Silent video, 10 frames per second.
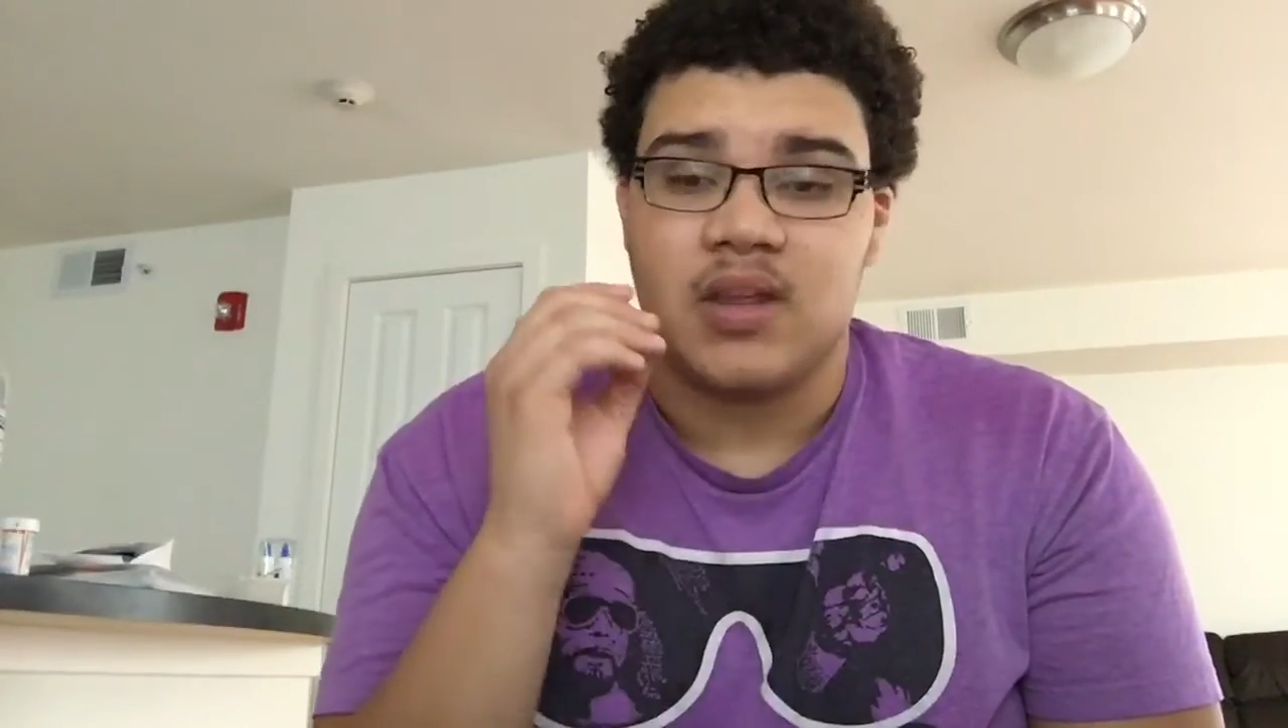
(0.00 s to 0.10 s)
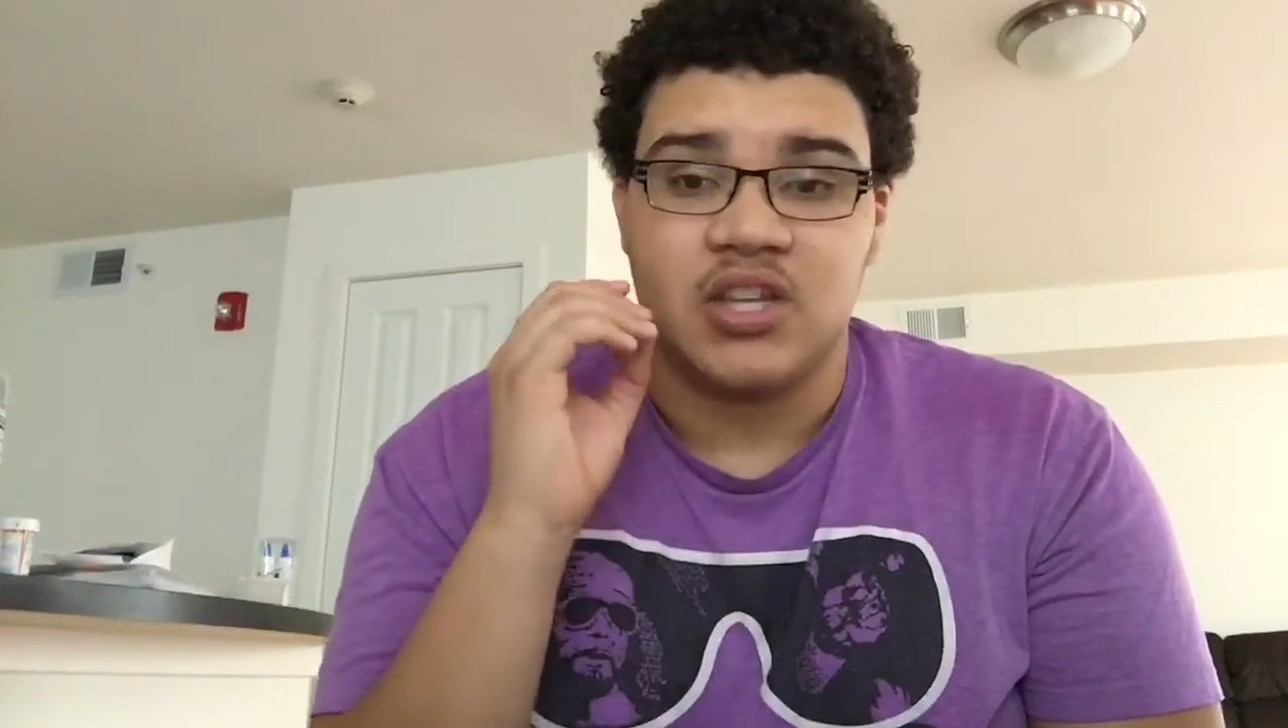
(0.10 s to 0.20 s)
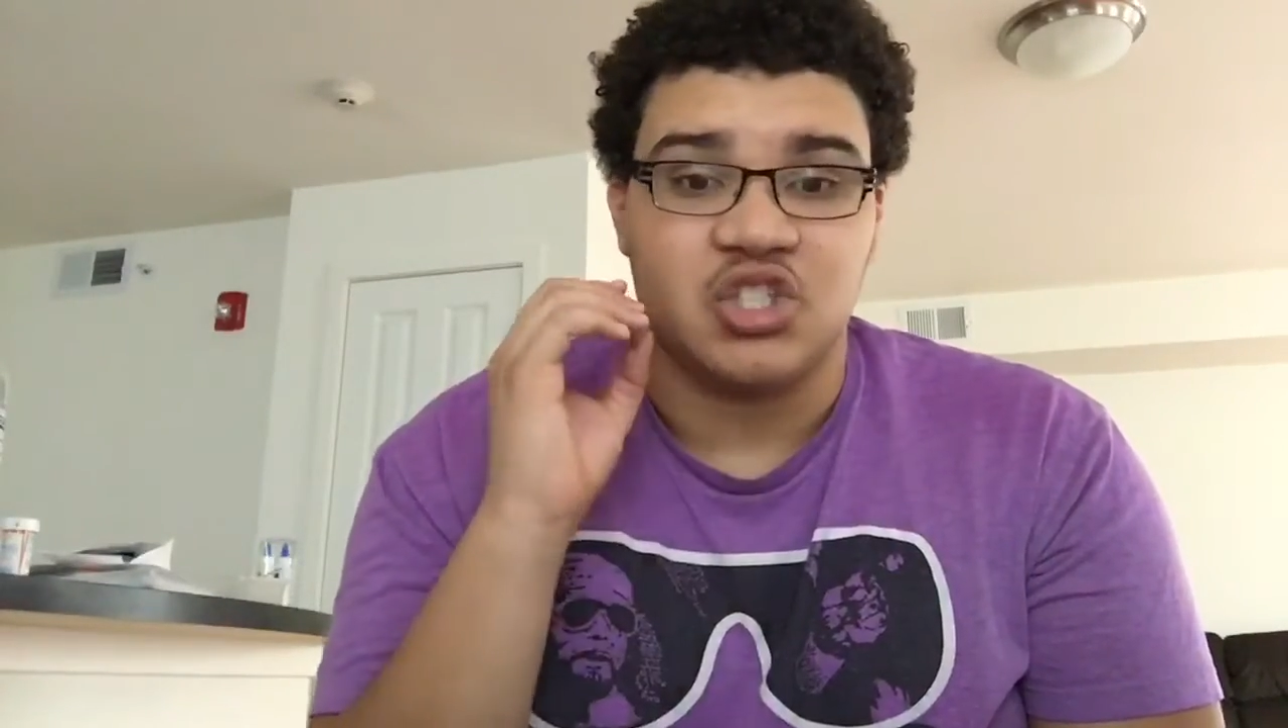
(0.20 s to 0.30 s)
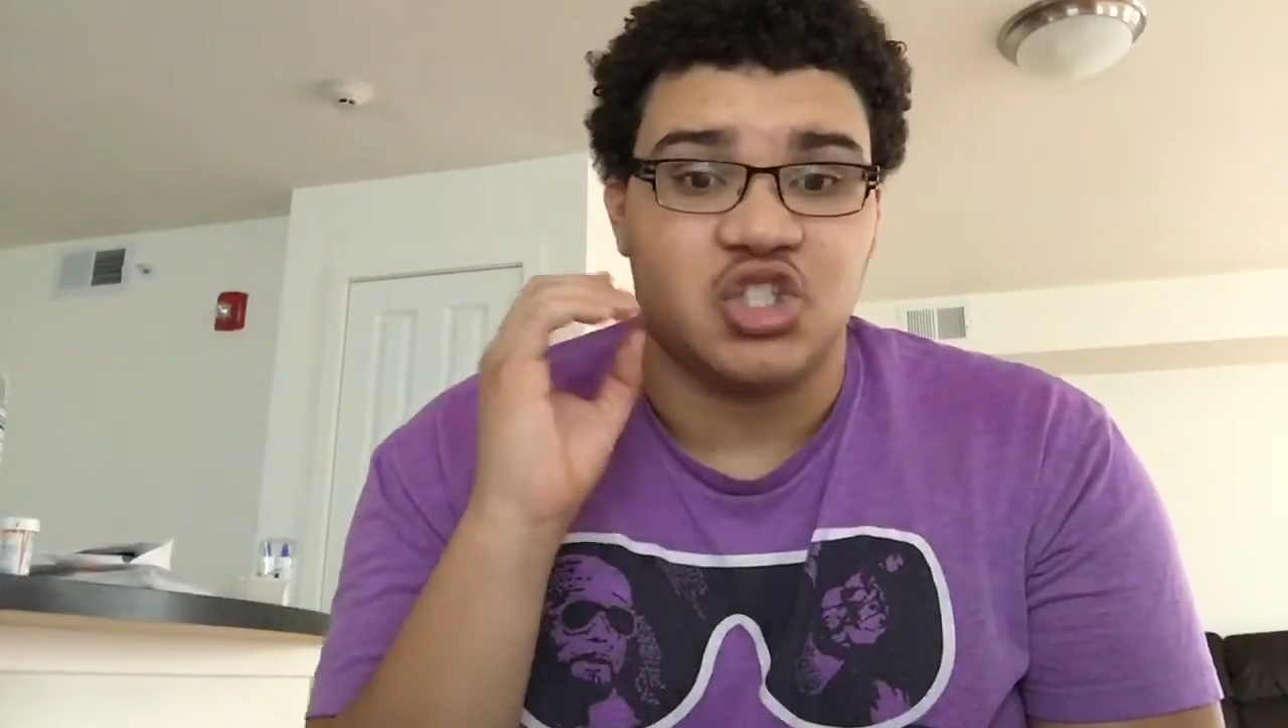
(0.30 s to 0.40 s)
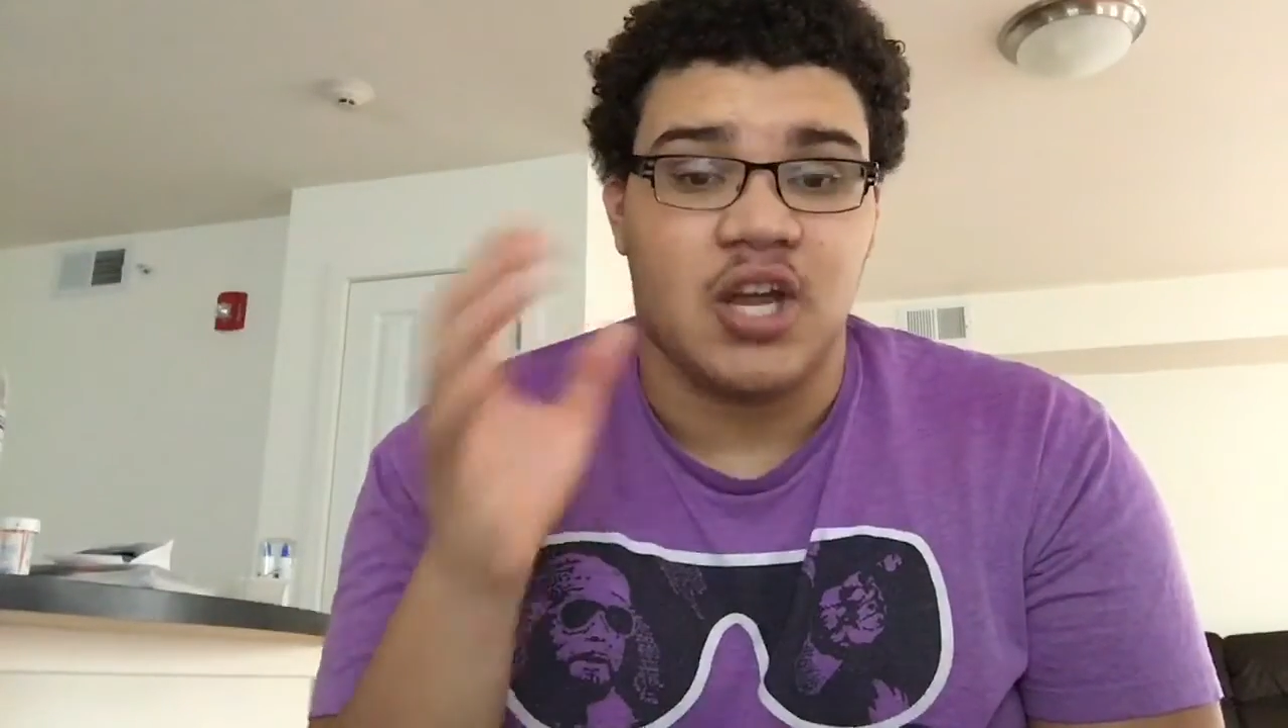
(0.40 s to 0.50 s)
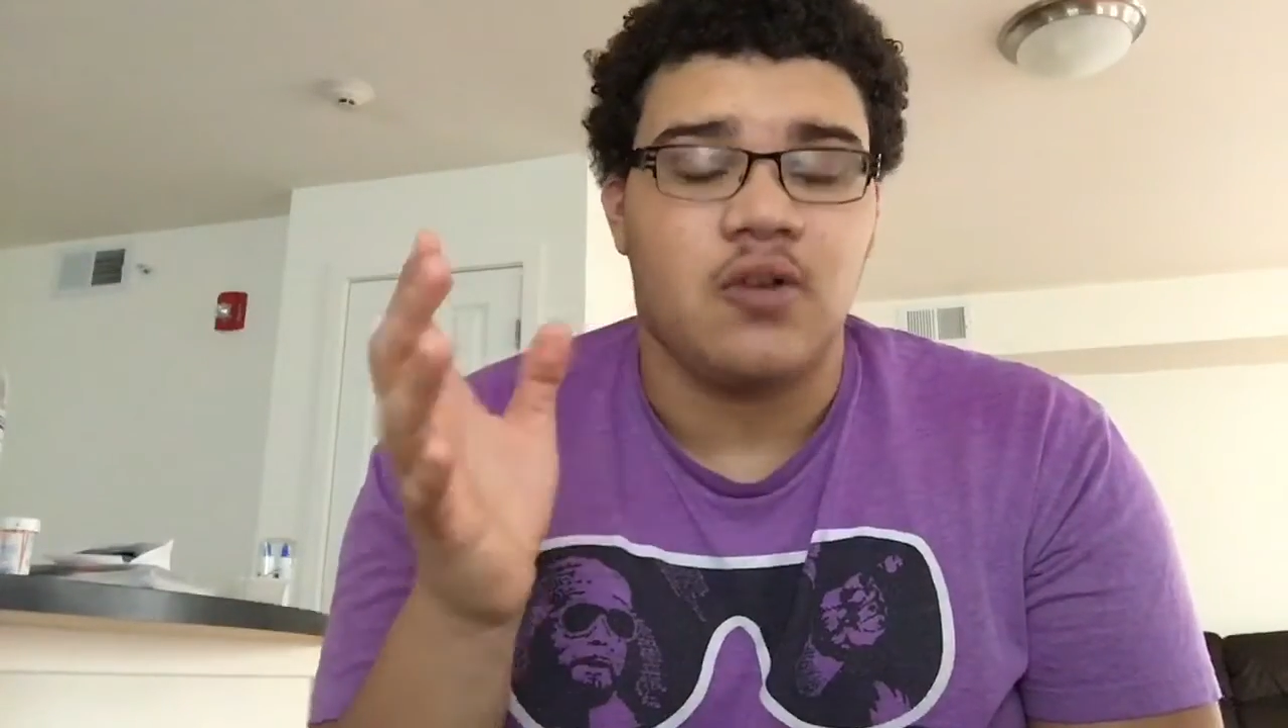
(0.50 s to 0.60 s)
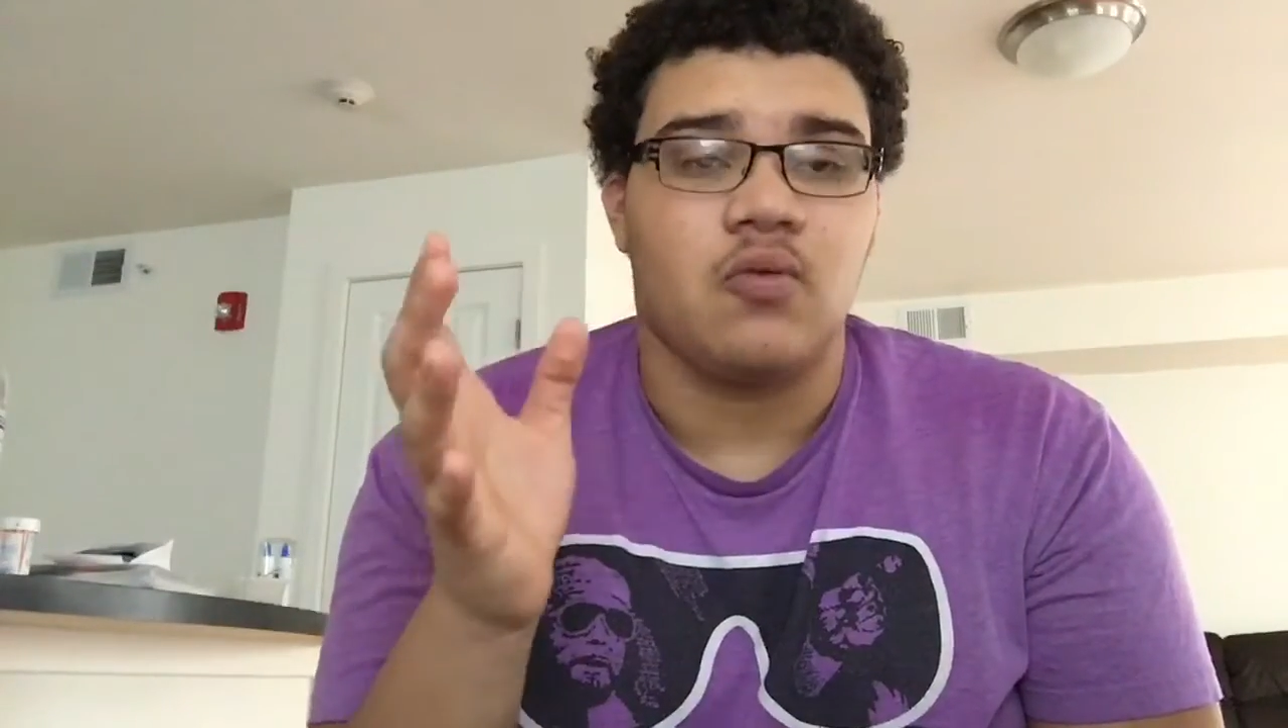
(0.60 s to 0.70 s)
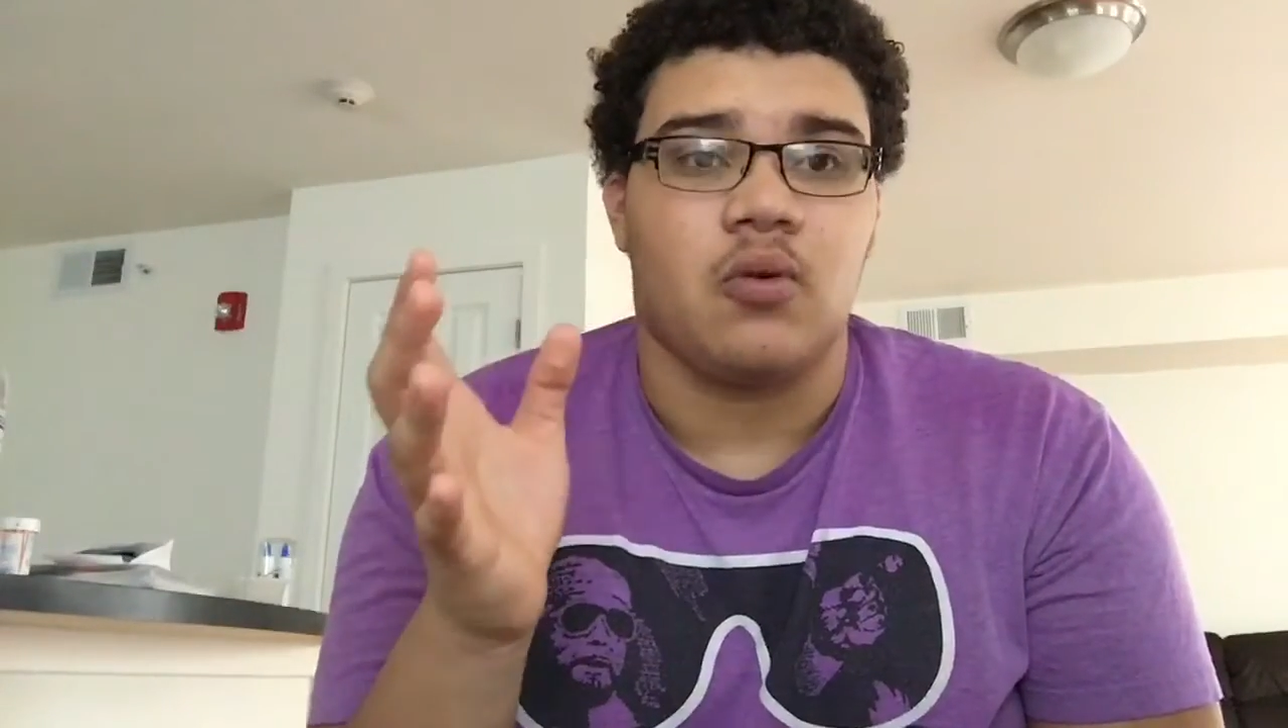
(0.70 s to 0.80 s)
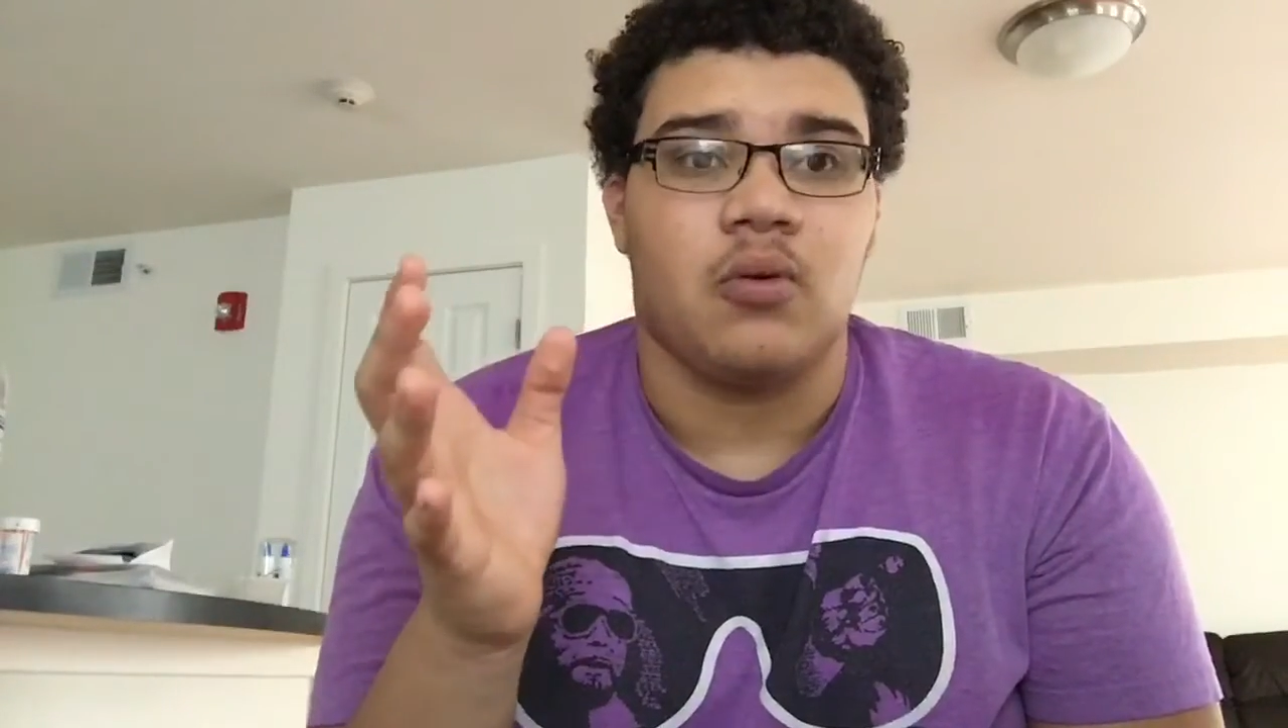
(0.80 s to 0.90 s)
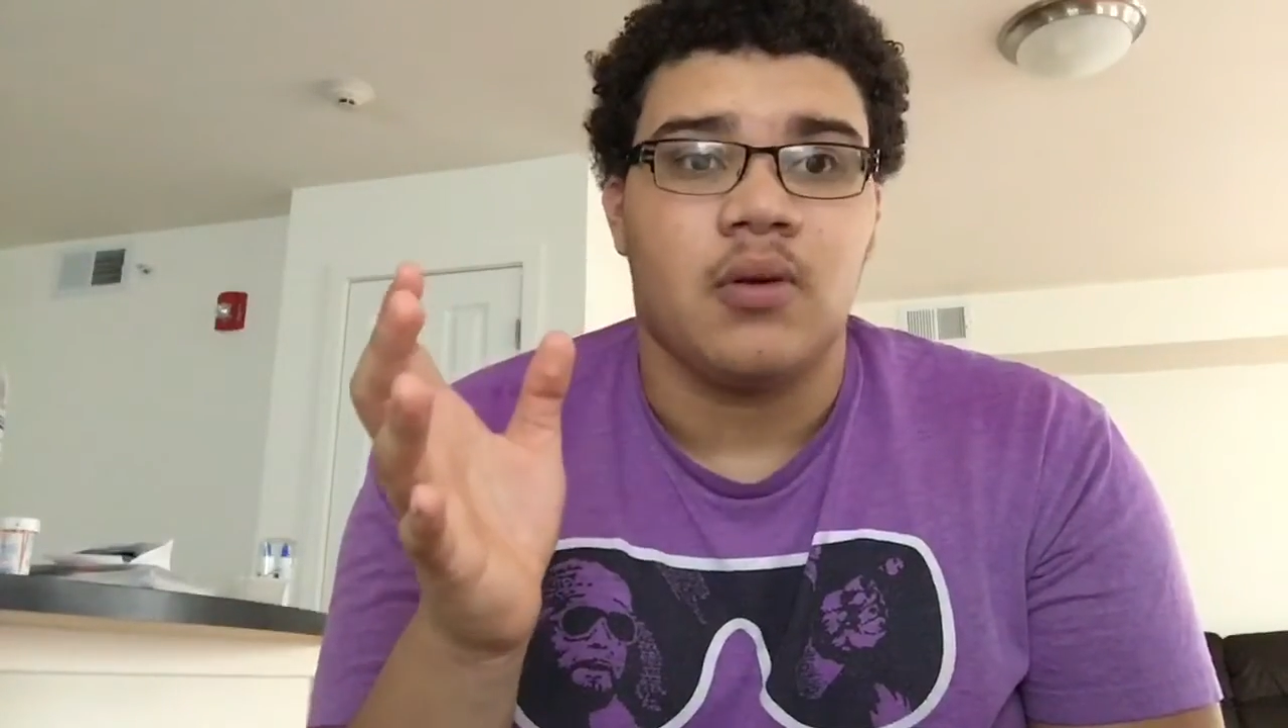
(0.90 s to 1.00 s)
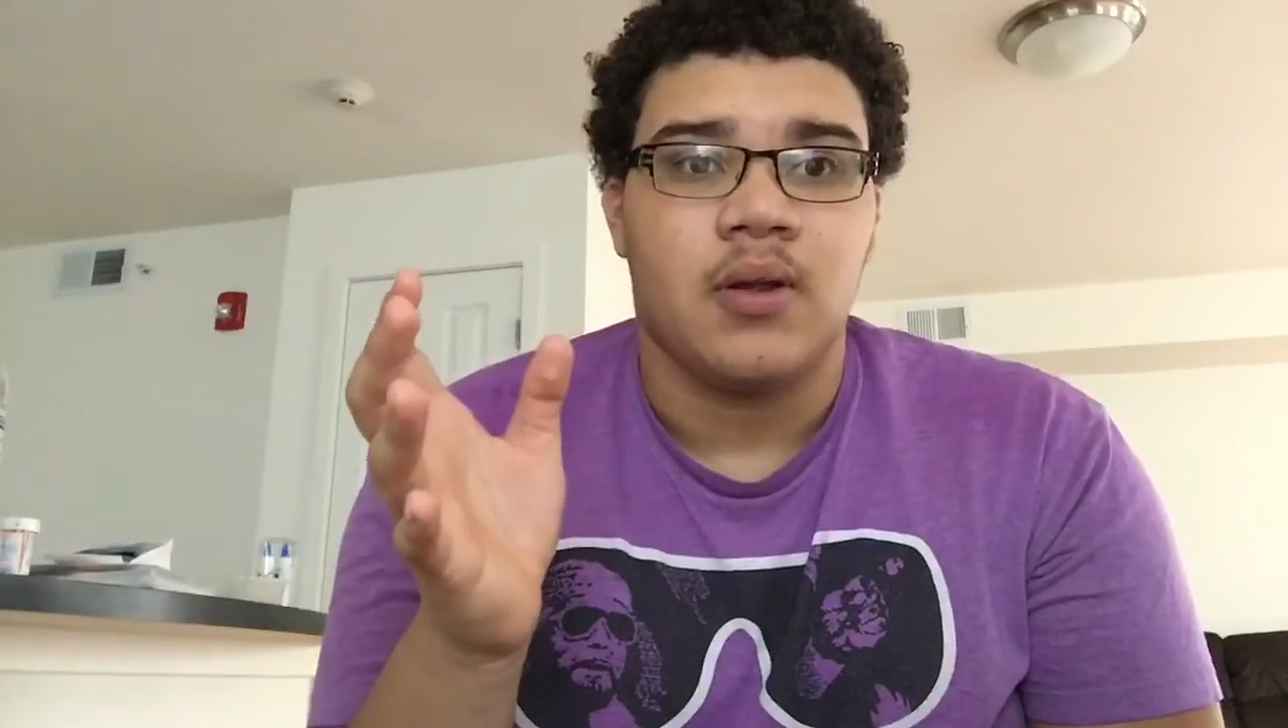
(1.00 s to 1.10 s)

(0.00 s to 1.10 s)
in general.